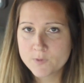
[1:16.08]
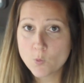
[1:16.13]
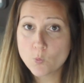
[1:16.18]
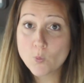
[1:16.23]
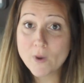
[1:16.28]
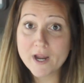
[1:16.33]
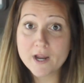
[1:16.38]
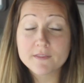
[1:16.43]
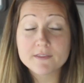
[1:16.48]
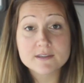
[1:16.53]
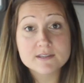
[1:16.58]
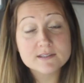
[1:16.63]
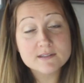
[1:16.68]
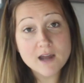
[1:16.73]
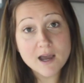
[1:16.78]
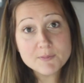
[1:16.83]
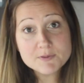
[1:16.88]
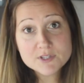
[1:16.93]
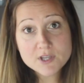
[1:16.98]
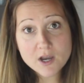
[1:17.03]
where the
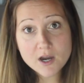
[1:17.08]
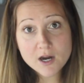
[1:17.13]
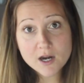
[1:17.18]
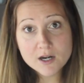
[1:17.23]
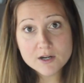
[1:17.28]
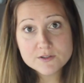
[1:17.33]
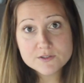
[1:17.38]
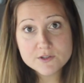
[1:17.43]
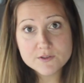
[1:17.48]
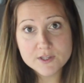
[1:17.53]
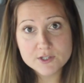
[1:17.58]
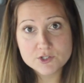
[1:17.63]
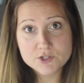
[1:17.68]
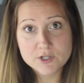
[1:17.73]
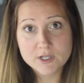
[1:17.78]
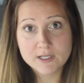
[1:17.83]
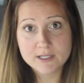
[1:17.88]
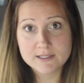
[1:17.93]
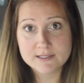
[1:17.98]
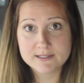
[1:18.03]
stops are so that
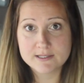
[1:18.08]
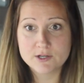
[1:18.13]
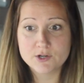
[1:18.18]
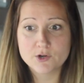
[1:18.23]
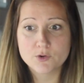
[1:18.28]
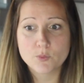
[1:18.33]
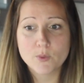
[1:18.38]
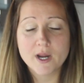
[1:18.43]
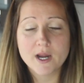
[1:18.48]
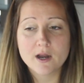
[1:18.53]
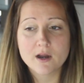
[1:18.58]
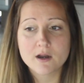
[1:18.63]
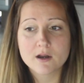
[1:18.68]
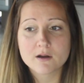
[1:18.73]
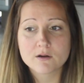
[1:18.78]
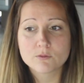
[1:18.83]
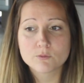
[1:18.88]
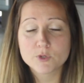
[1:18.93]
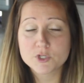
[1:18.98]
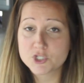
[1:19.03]
you can consider
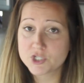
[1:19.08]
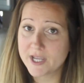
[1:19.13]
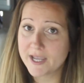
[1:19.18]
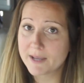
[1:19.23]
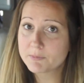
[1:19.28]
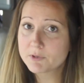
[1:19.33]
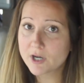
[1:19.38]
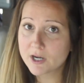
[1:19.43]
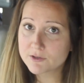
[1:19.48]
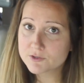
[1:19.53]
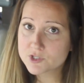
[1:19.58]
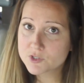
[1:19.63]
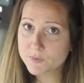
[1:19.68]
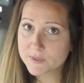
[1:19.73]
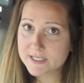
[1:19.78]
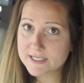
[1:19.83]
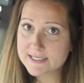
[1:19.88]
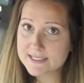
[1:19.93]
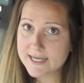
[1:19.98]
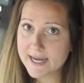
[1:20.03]
which campgrounds you
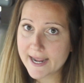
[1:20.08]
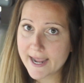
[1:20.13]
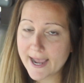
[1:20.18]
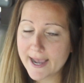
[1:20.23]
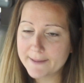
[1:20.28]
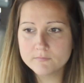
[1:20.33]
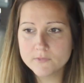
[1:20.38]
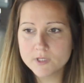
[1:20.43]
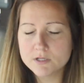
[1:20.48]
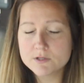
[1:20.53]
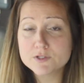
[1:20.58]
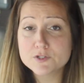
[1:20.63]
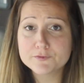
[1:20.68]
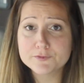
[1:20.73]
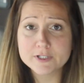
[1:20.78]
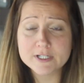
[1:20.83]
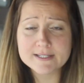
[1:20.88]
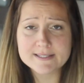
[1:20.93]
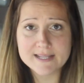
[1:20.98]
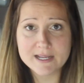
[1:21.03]
want to stay at. So
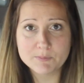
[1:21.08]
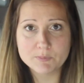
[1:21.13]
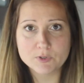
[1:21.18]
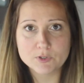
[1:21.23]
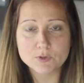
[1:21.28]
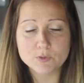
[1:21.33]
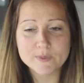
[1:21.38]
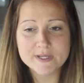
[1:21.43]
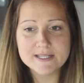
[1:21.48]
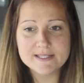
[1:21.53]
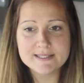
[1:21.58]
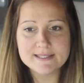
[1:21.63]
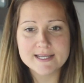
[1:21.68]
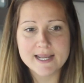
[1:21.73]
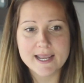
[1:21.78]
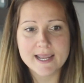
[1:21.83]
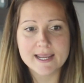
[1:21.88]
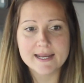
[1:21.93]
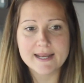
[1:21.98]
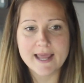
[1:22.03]
for example, we
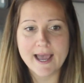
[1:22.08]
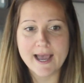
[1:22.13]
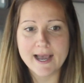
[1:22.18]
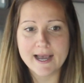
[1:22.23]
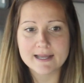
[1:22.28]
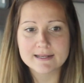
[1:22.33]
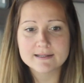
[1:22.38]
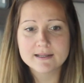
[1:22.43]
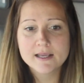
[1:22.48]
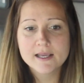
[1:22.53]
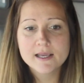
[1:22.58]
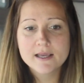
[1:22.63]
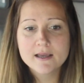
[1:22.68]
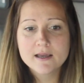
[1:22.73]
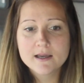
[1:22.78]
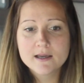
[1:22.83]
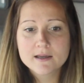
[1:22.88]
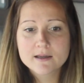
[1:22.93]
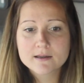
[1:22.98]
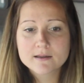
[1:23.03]
stayed at
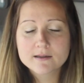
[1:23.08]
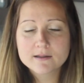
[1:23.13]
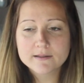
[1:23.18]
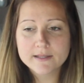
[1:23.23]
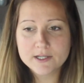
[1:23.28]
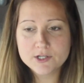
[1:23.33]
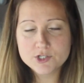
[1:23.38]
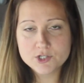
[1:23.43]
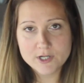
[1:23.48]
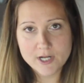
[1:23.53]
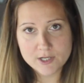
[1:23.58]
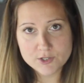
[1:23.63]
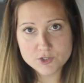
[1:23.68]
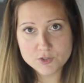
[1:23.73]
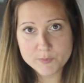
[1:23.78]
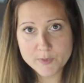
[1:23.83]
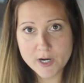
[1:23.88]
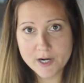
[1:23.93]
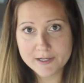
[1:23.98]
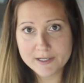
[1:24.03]
Glacier
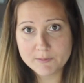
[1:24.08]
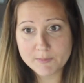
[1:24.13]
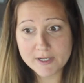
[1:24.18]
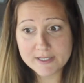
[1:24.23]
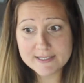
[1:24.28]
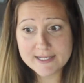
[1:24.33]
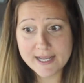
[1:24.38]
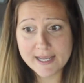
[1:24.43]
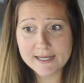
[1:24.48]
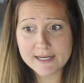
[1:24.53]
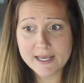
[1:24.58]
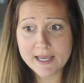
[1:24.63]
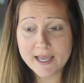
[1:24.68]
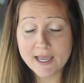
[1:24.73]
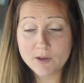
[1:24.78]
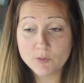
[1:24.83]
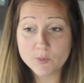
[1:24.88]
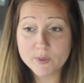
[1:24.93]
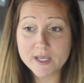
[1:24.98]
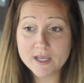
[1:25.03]
National Park in Montana
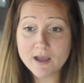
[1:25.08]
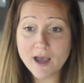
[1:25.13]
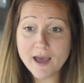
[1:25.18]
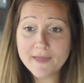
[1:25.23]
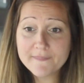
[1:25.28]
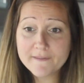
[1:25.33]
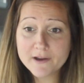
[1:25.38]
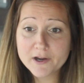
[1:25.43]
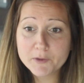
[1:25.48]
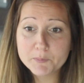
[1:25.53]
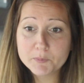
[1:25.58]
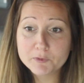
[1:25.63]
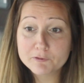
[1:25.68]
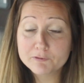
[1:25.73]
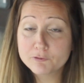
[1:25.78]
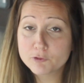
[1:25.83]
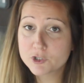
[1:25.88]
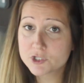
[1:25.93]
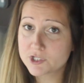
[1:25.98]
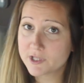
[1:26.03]
and we got there
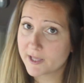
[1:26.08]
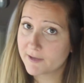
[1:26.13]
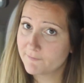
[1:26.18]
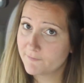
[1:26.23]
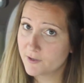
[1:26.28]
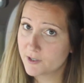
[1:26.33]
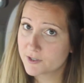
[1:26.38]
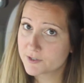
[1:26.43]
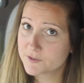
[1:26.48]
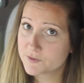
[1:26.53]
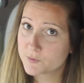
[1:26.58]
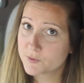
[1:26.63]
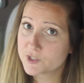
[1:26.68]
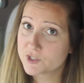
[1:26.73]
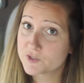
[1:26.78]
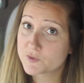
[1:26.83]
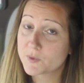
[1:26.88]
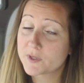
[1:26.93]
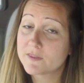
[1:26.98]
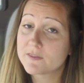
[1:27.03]
before July 1st,
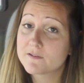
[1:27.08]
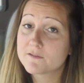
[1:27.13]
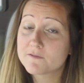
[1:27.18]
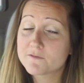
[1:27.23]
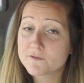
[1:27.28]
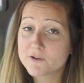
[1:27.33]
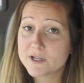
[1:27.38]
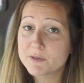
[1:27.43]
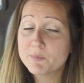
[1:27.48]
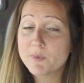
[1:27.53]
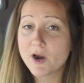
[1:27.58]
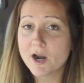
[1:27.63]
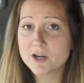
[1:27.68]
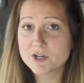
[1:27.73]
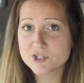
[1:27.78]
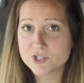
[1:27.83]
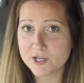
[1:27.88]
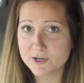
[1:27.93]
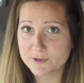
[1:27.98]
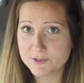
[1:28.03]
which is when the free
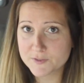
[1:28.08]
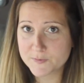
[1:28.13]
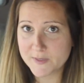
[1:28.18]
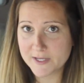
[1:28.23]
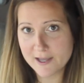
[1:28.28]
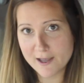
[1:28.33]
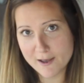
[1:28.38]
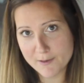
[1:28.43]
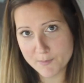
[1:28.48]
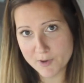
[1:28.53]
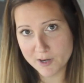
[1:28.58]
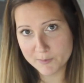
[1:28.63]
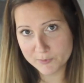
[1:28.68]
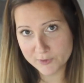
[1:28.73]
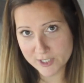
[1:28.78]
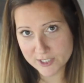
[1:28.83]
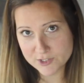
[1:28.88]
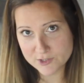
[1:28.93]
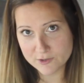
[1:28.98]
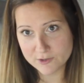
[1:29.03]
park shuttles become
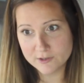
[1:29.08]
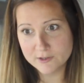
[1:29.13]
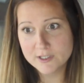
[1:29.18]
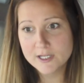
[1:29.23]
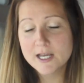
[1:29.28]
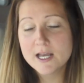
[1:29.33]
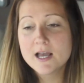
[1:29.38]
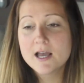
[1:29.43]
operational.